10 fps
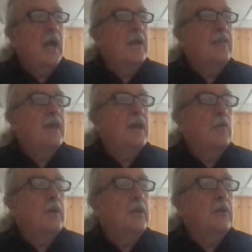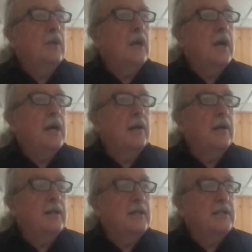and that when you honor
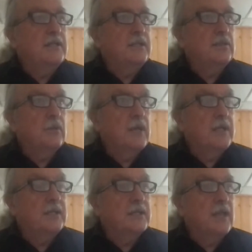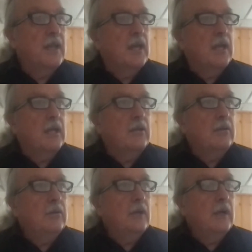Indigenous rights,
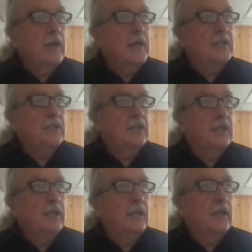you actually